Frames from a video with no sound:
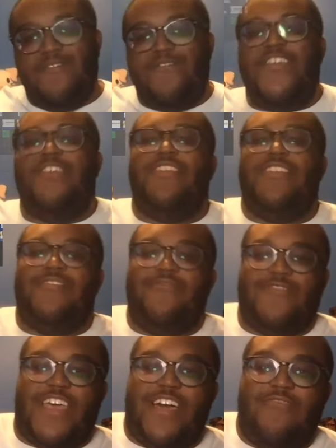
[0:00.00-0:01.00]
feeling
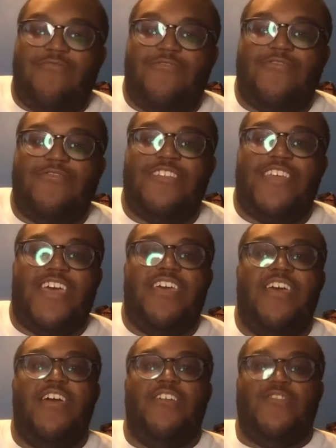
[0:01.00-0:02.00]
those hours
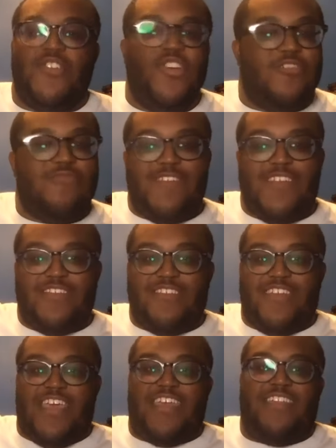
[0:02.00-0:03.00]
that took me
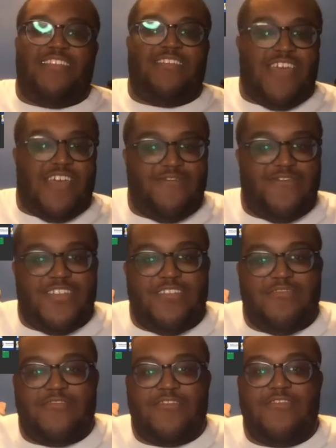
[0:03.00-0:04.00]
to edit that
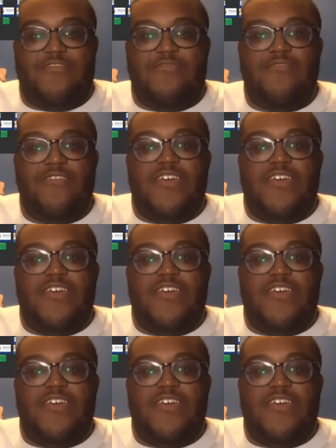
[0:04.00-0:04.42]
video too.